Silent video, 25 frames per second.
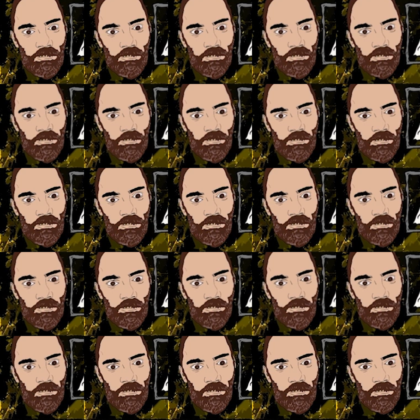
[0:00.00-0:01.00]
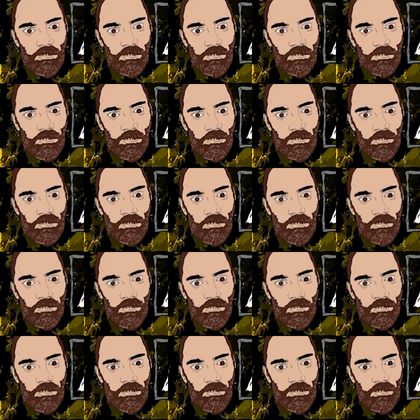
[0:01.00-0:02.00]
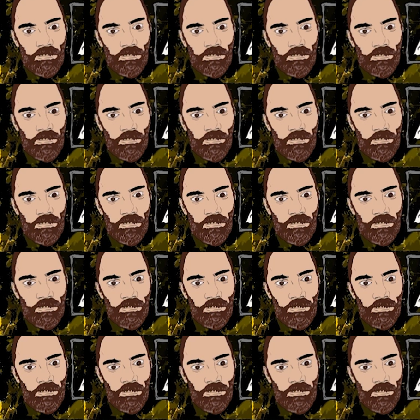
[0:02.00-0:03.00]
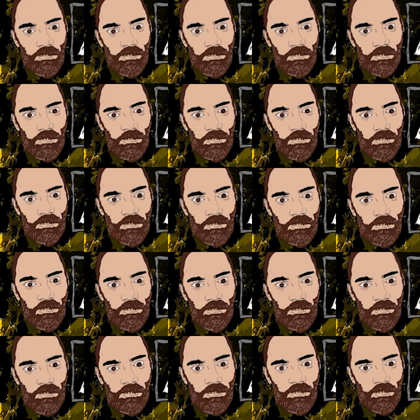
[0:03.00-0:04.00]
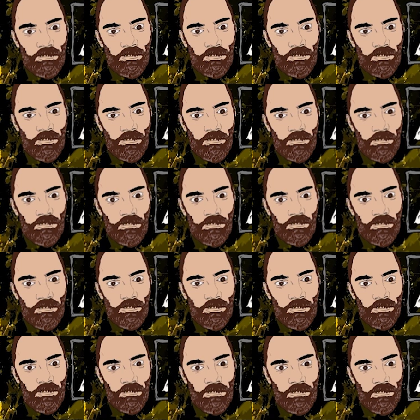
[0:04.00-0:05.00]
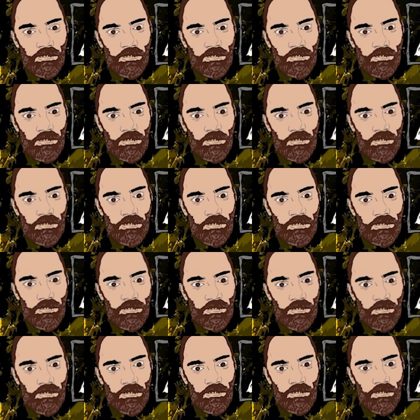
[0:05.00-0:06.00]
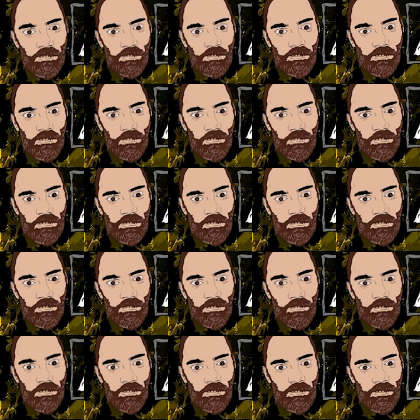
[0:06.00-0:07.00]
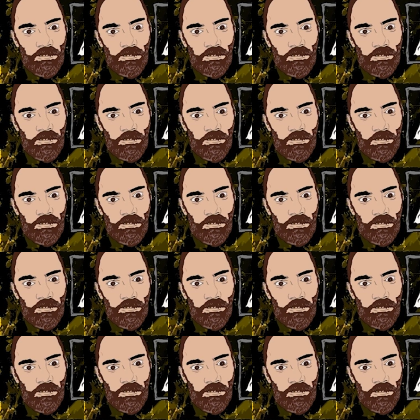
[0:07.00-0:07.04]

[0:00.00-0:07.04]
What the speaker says: The person shown says nothing.